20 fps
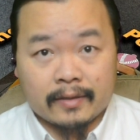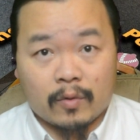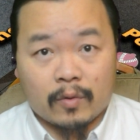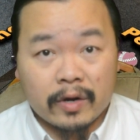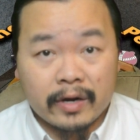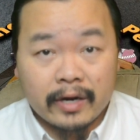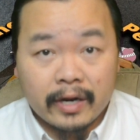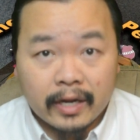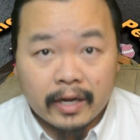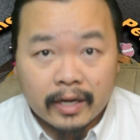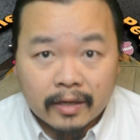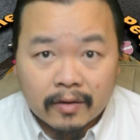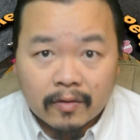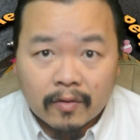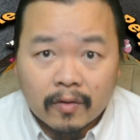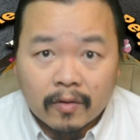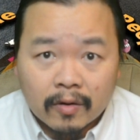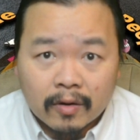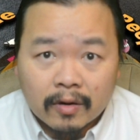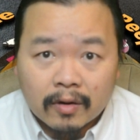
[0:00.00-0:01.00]
waneng
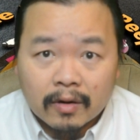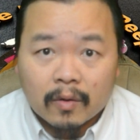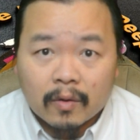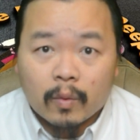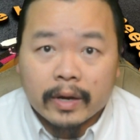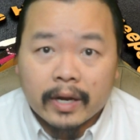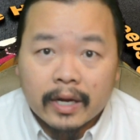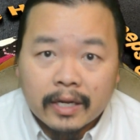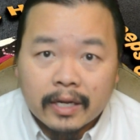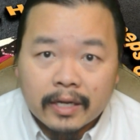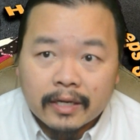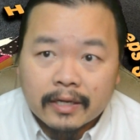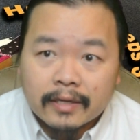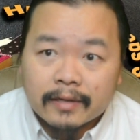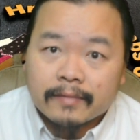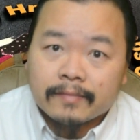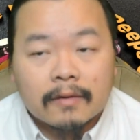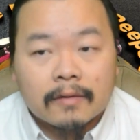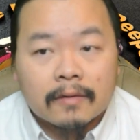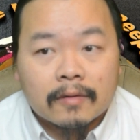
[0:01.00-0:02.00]
or a
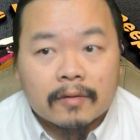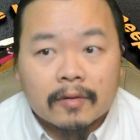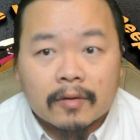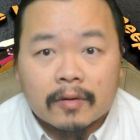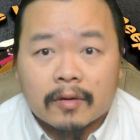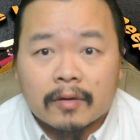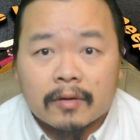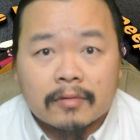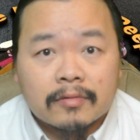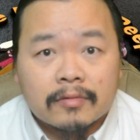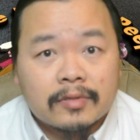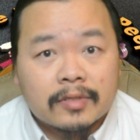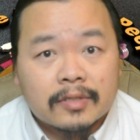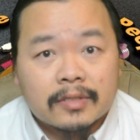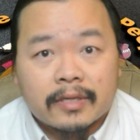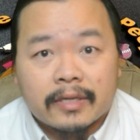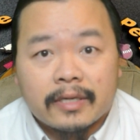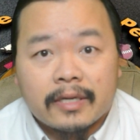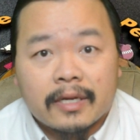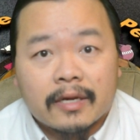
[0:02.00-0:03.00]
wedding or
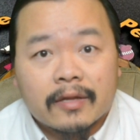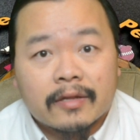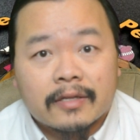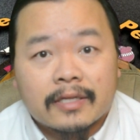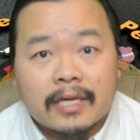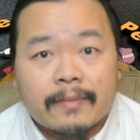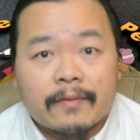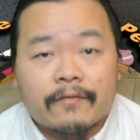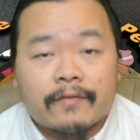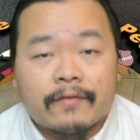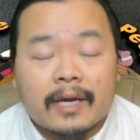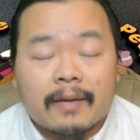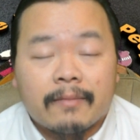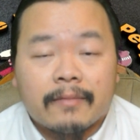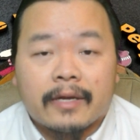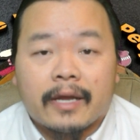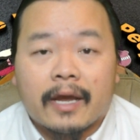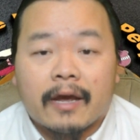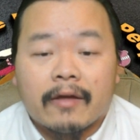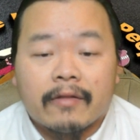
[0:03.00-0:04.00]
just any other type of
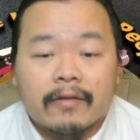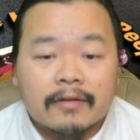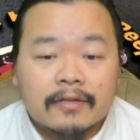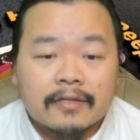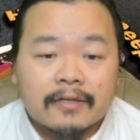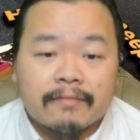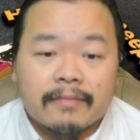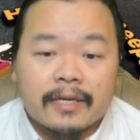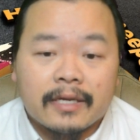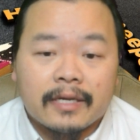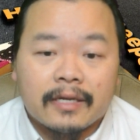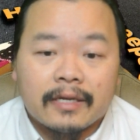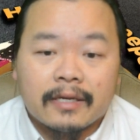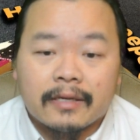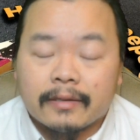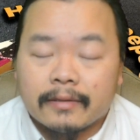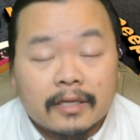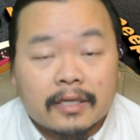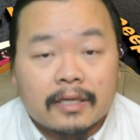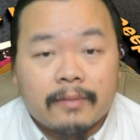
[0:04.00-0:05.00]
family gathering, to
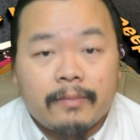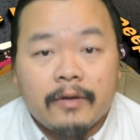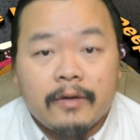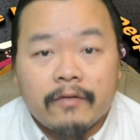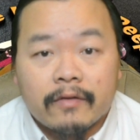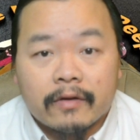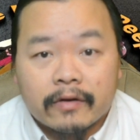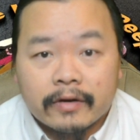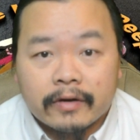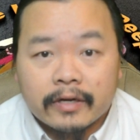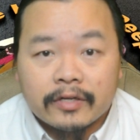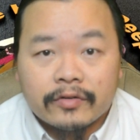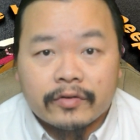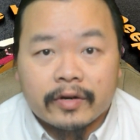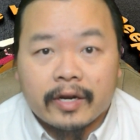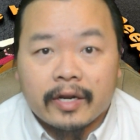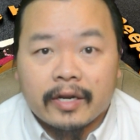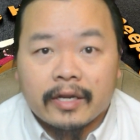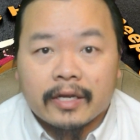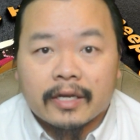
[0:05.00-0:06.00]
me, it could be very
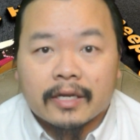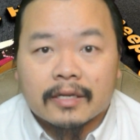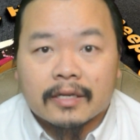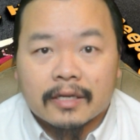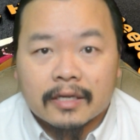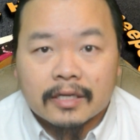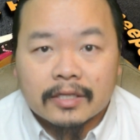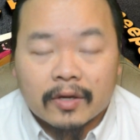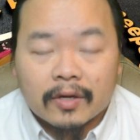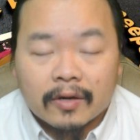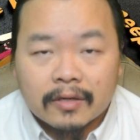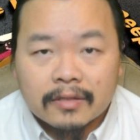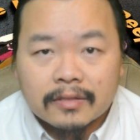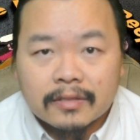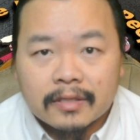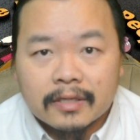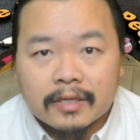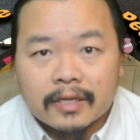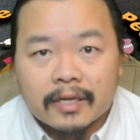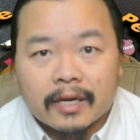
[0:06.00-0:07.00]
draining and
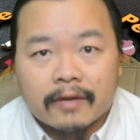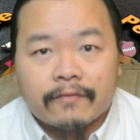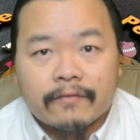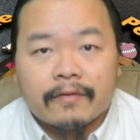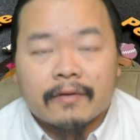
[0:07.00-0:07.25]
exhausting, and I